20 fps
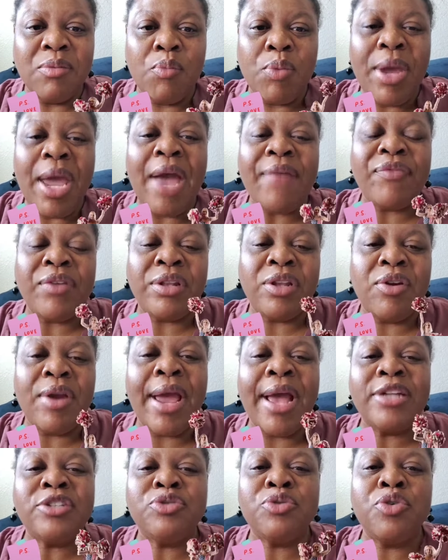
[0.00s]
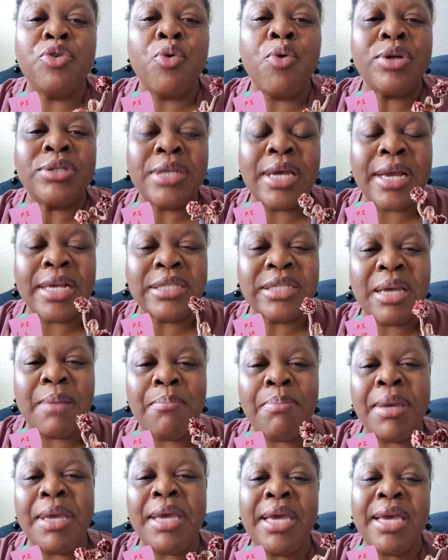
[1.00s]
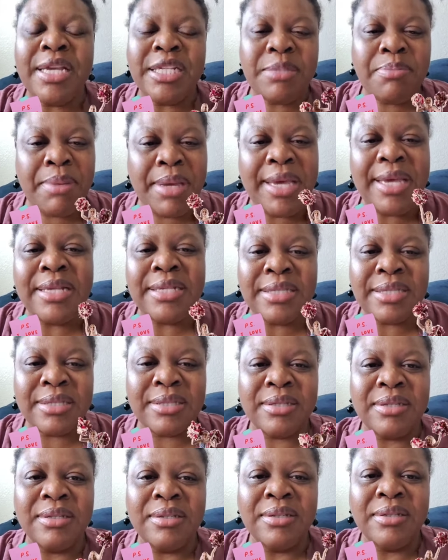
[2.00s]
We have to learn how to, of course, like I said, be his peace.